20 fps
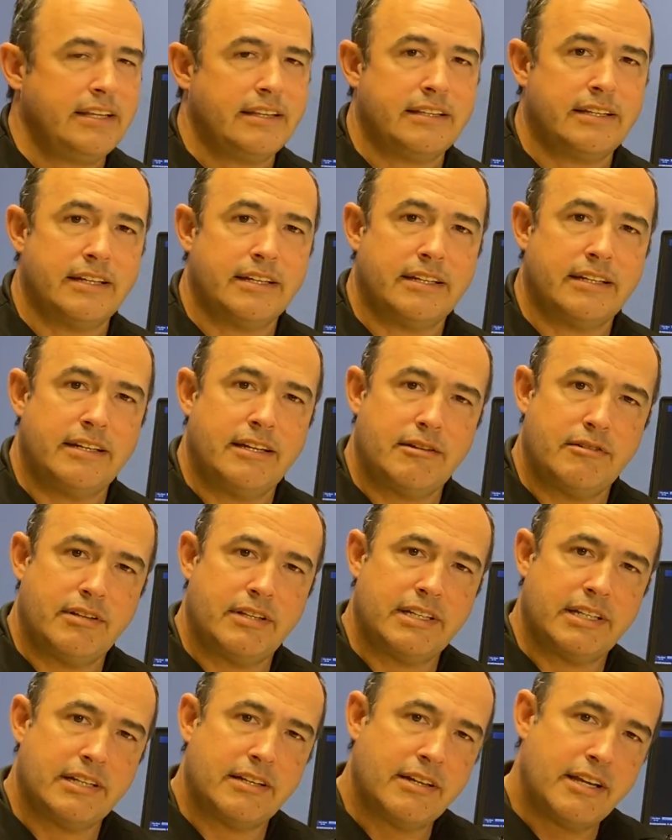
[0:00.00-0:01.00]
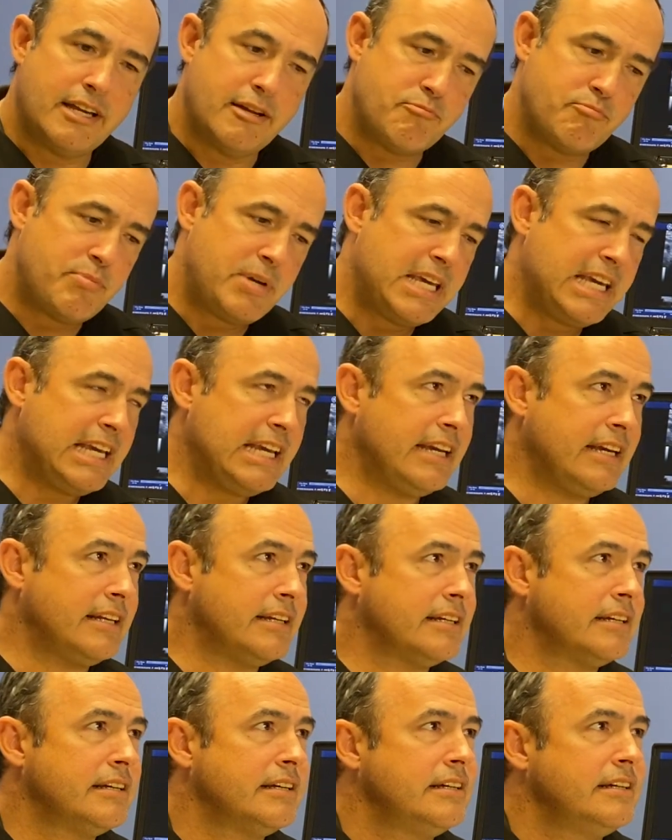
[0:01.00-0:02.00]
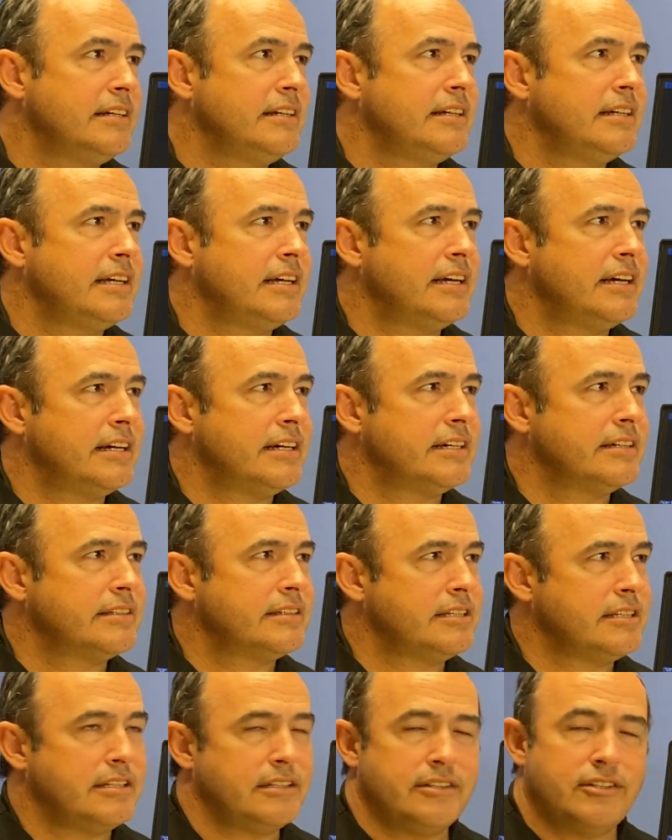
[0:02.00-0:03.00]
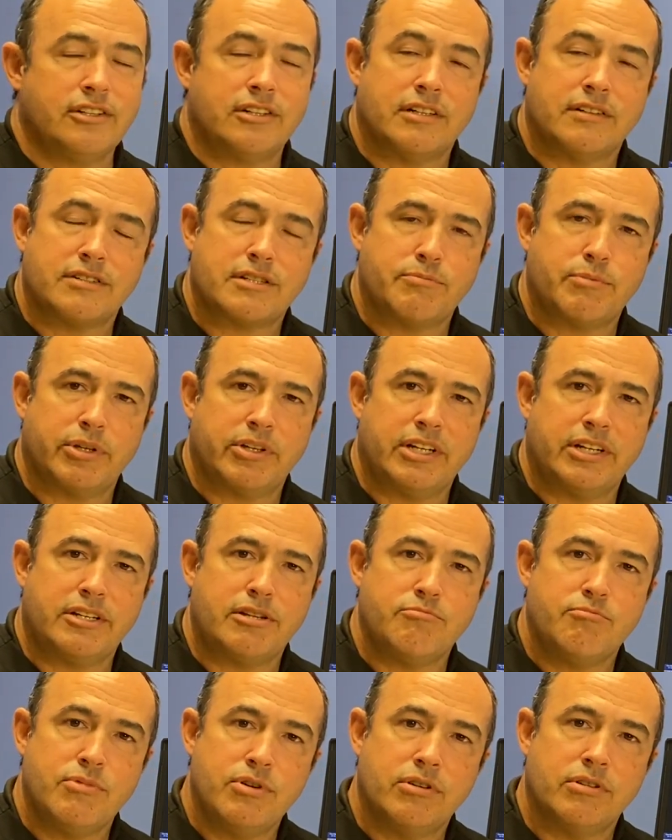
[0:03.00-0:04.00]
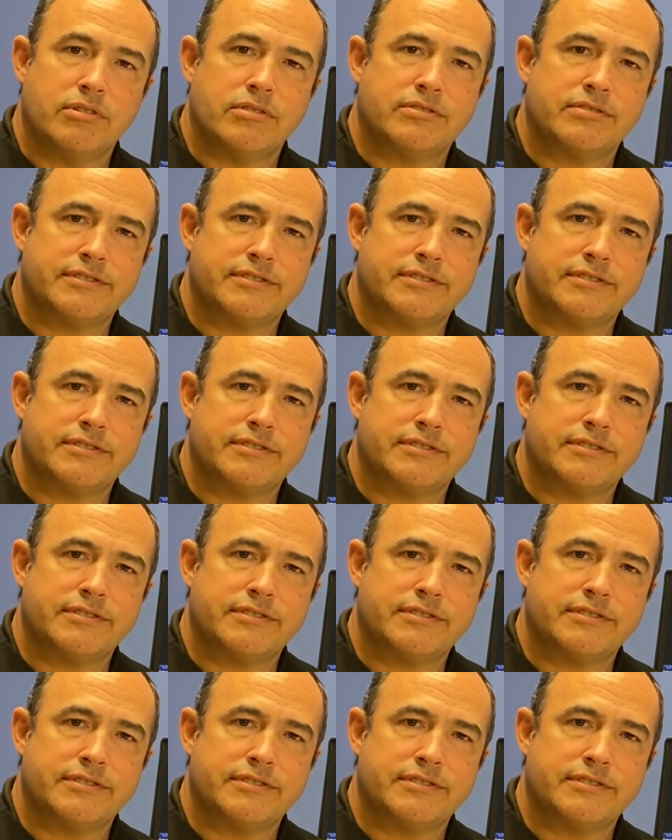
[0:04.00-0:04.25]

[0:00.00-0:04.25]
that impede the nerve's ability to move.